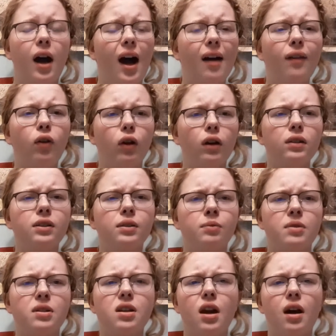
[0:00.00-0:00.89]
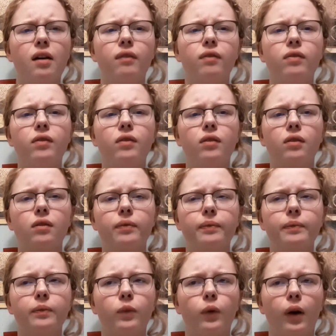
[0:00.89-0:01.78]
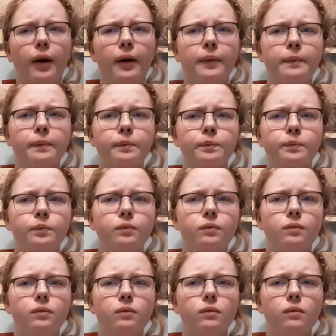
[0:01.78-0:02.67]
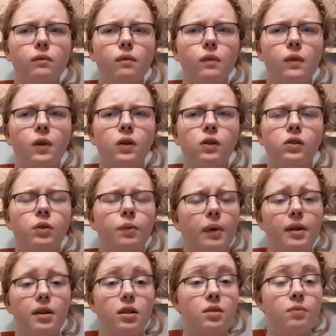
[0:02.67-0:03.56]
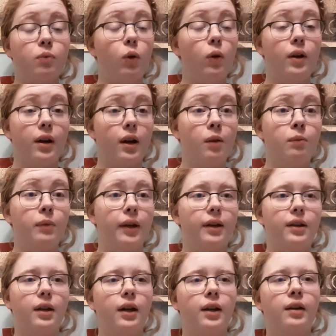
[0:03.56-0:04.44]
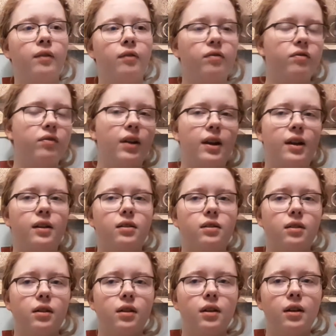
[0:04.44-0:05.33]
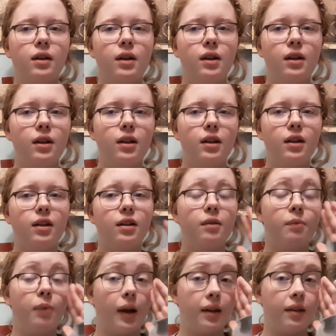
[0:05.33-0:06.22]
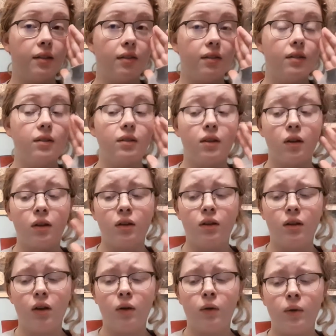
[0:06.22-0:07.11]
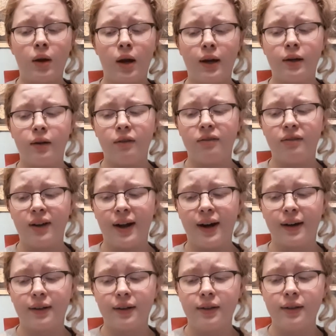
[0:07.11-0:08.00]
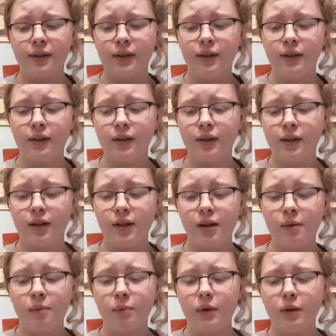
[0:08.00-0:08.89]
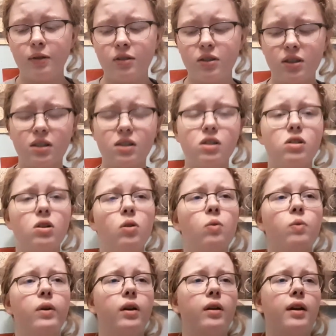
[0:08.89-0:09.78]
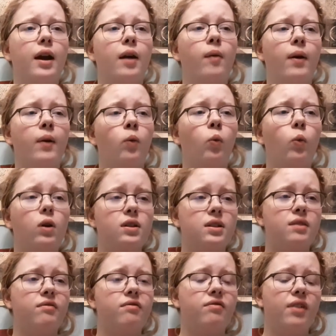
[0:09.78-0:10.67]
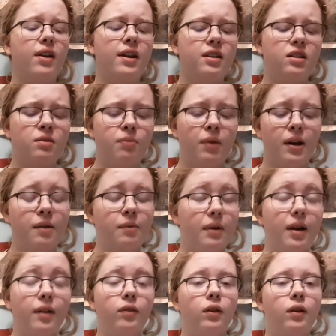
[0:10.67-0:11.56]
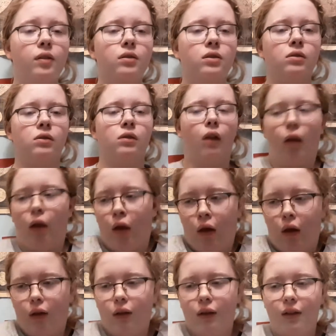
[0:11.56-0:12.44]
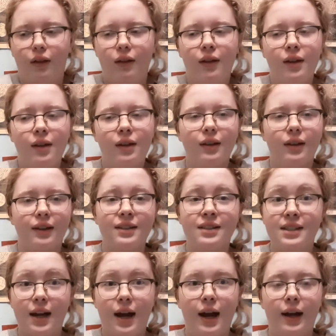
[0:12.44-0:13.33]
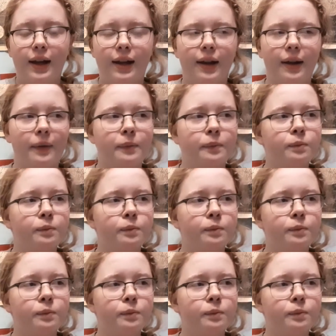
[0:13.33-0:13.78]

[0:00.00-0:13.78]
I've heard some stuff, right? So by this point, I'm like not even fazed by the oneida fact. But it was just so weird how I wasn't fazed by it. But everyone else was like dying.